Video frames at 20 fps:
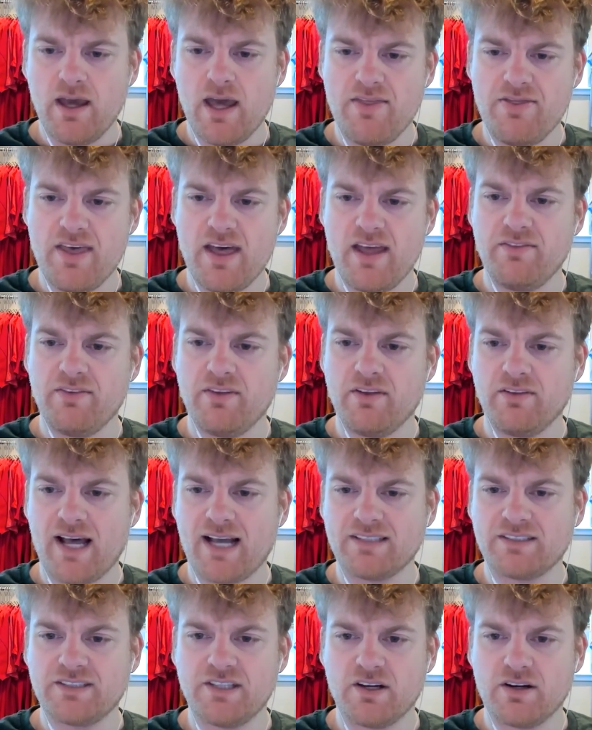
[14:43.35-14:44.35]
And then the
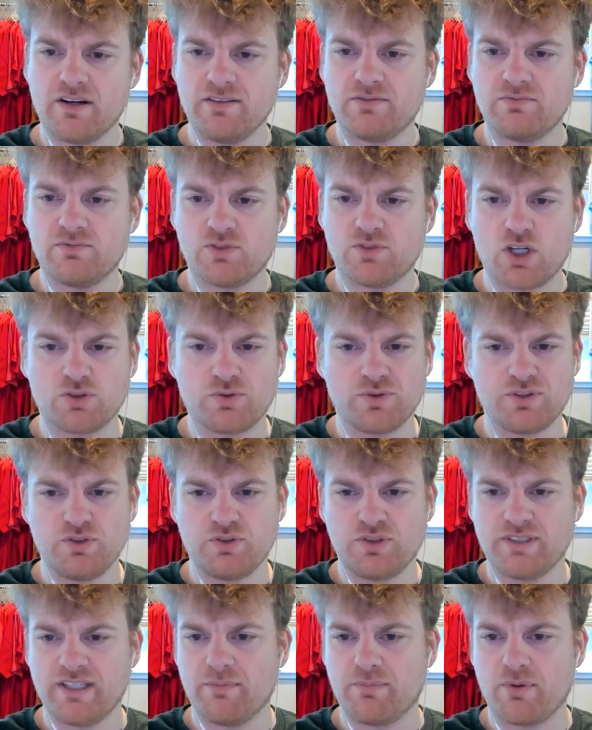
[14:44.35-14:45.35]
last tier starts with
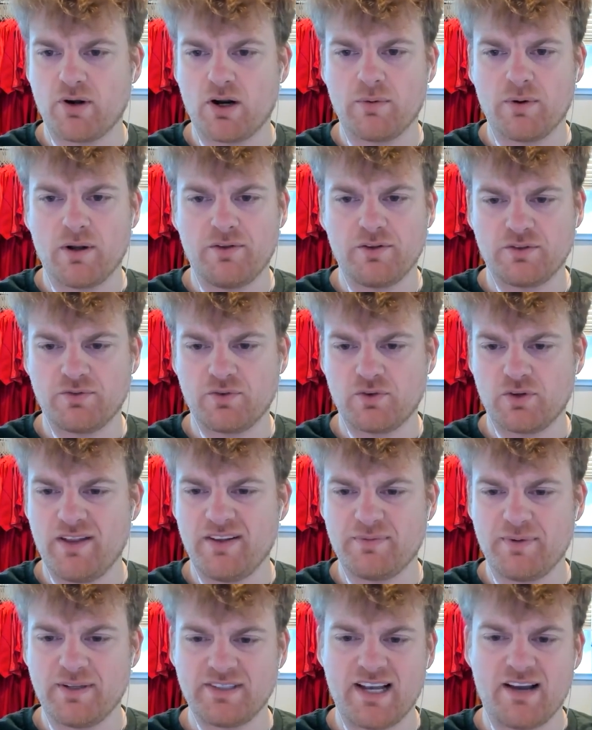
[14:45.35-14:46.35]
UC Santa Barbara, and
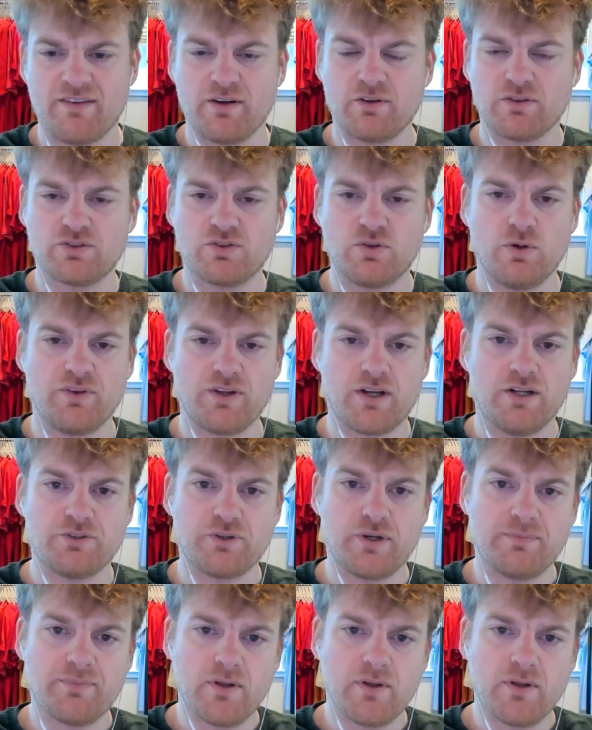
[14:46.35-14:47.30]
it's basically every other school in the country.